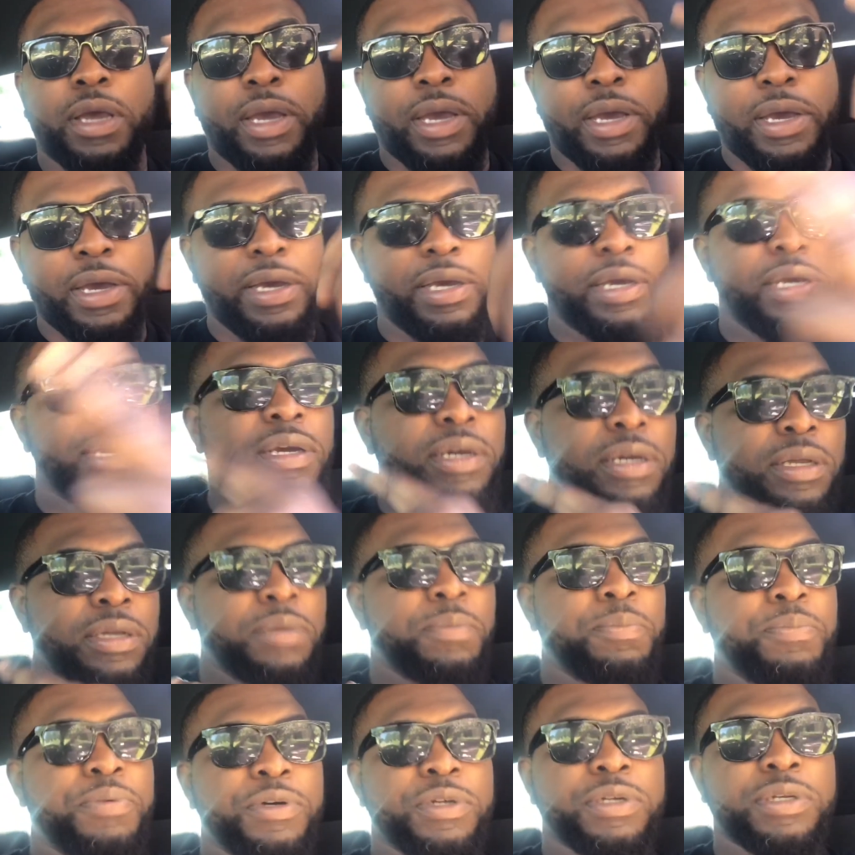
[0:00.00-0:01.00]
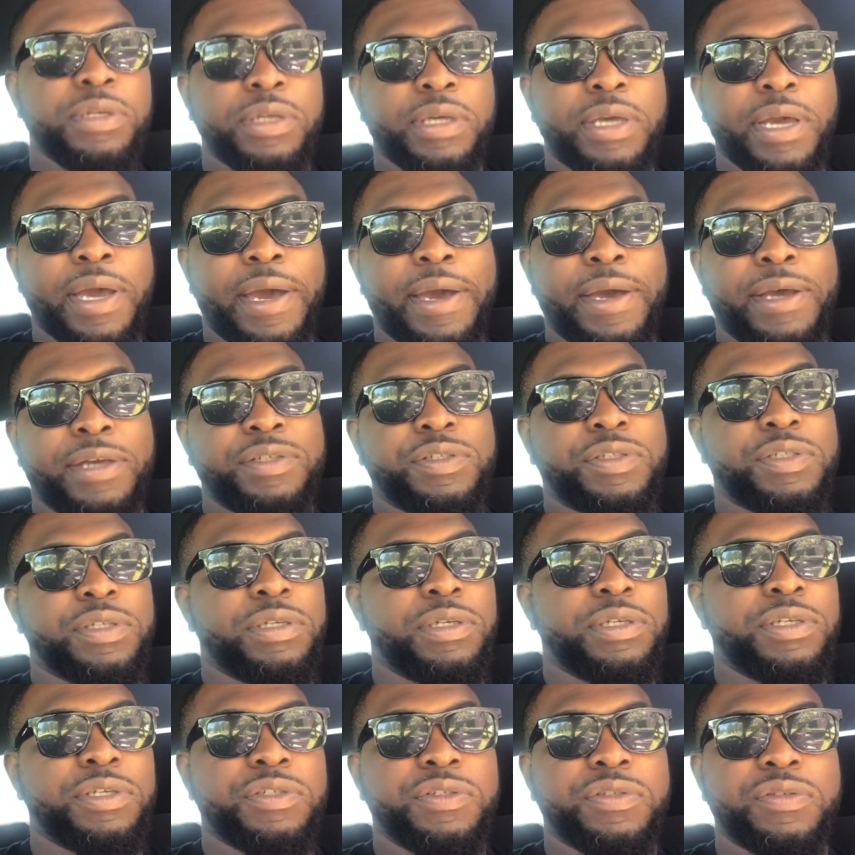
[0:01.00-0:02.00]
and putting gas
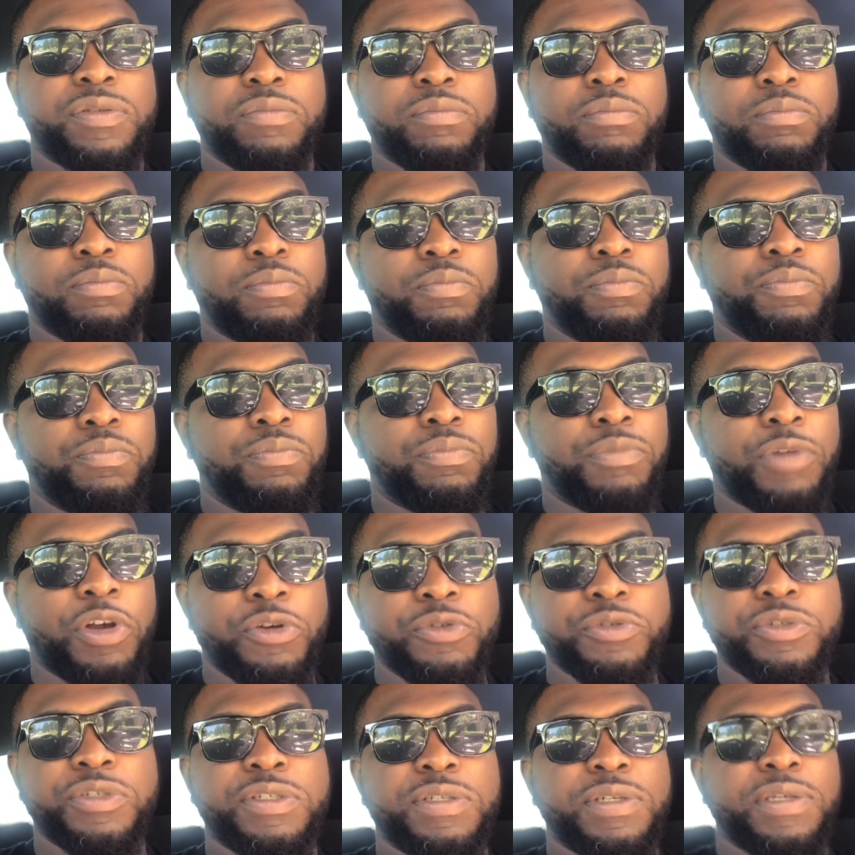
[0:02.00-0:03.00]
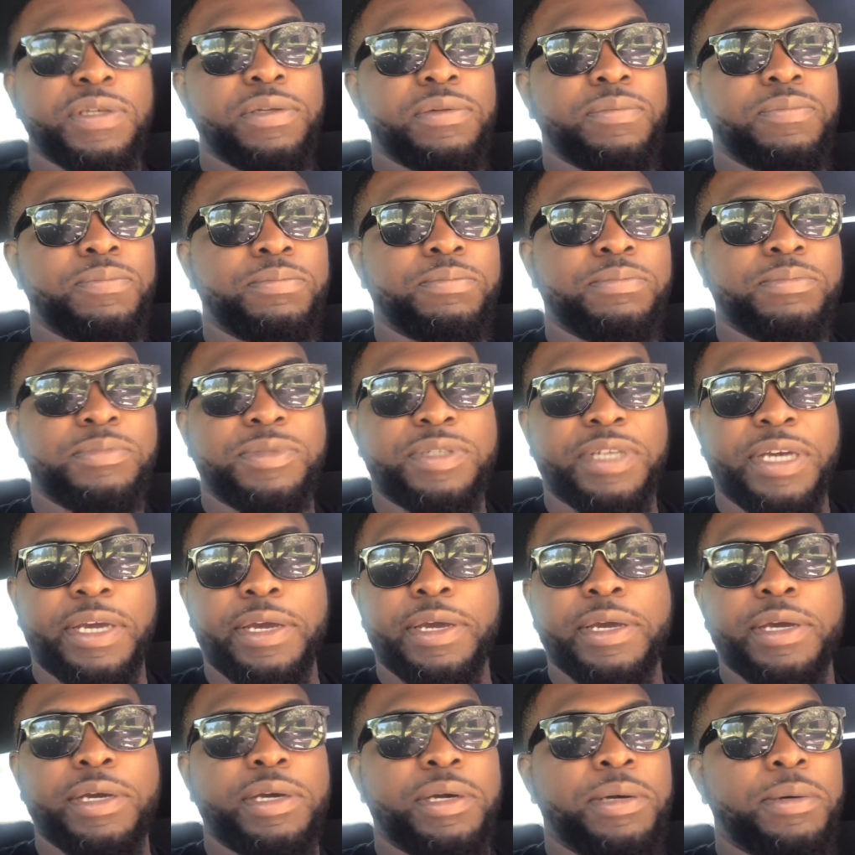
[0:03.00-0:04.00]
in these thirsty
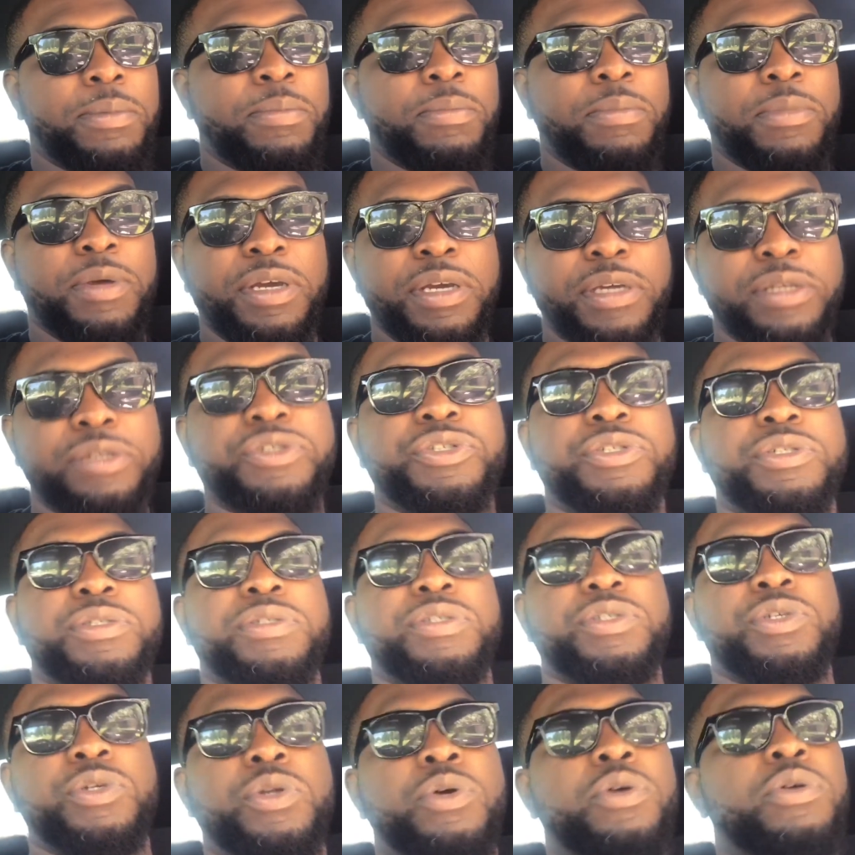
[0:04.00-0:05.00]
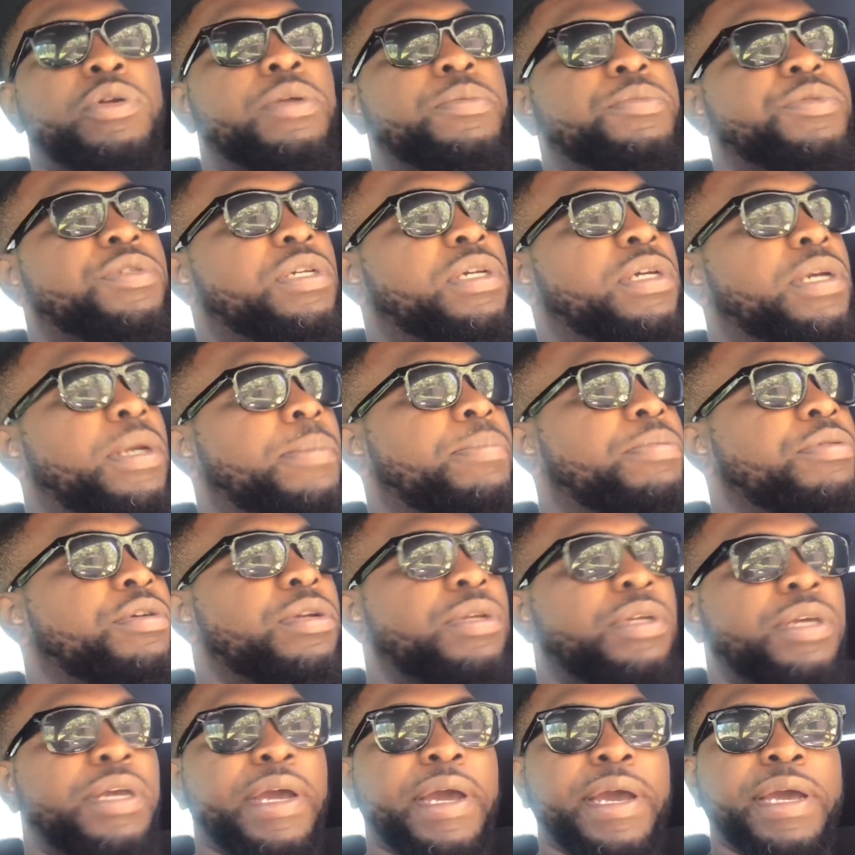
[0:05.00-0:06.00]
damn engines. You know what I'm saying?
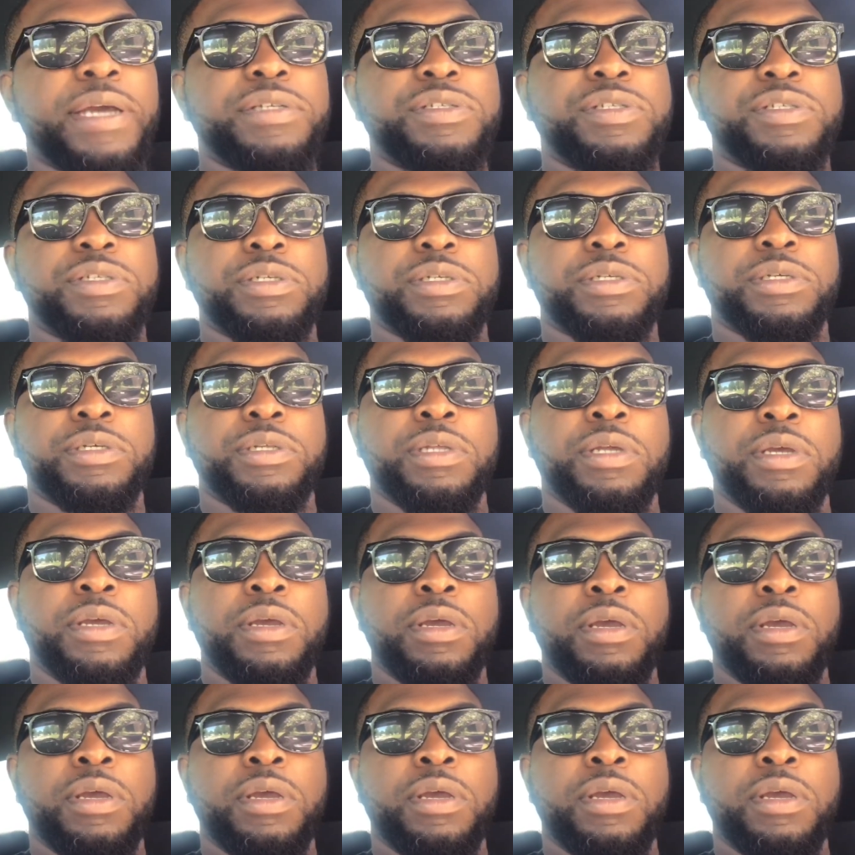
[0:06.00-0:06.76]
Putting gas in it.